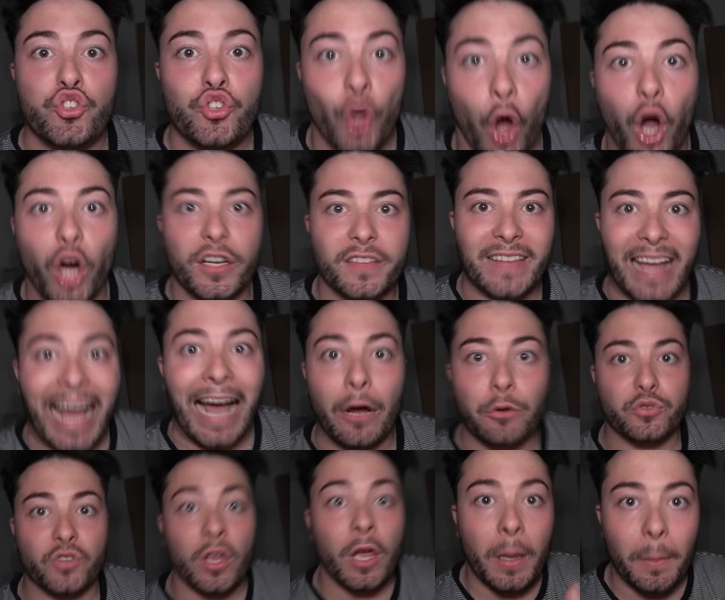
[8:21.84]
knocked
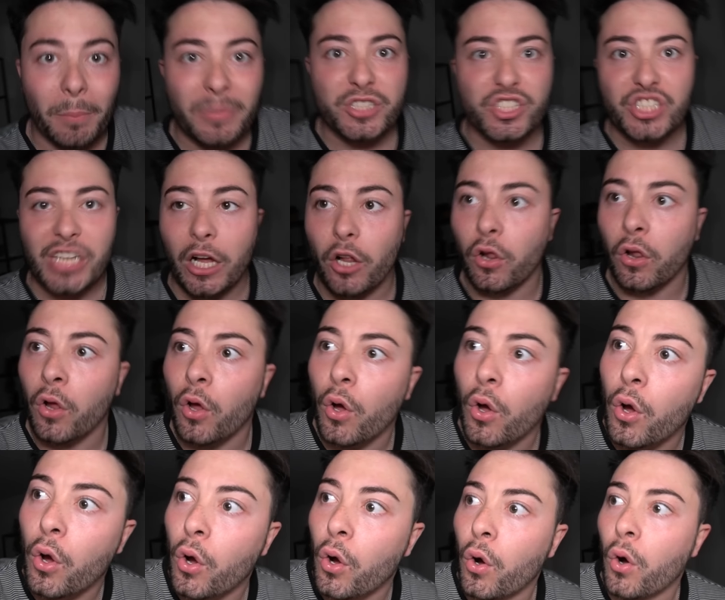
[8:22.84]
out Michelle.
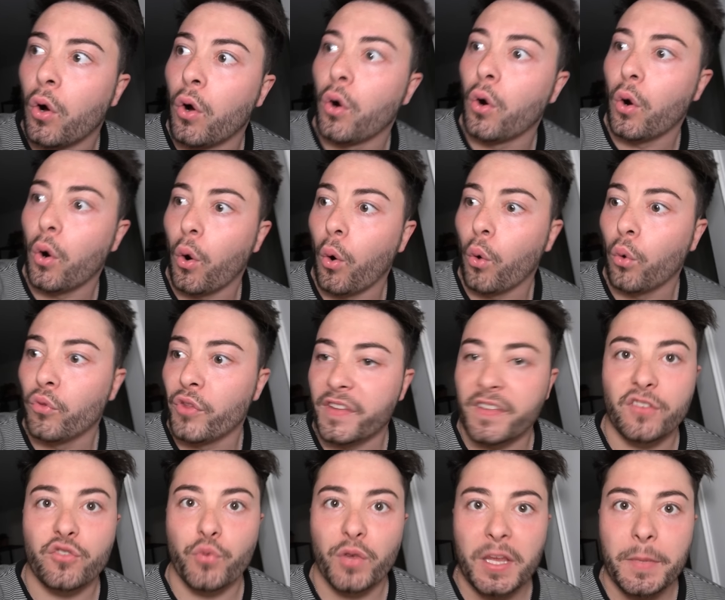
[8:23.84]

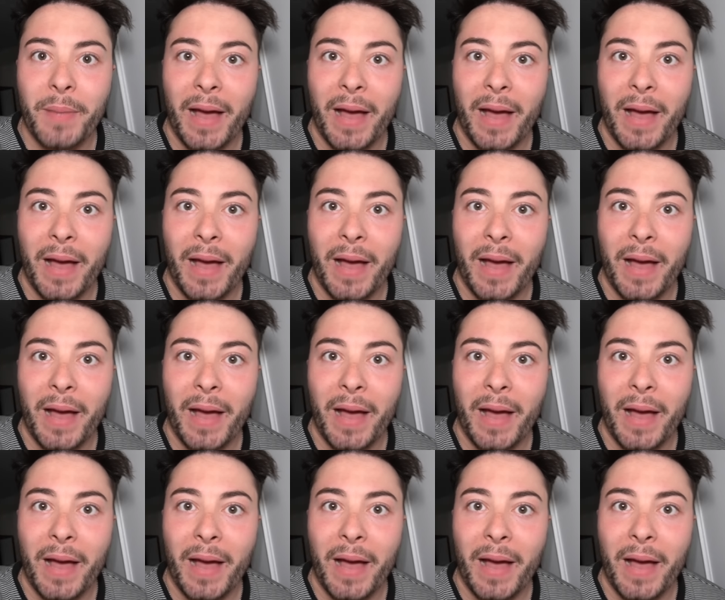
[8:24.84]
This is really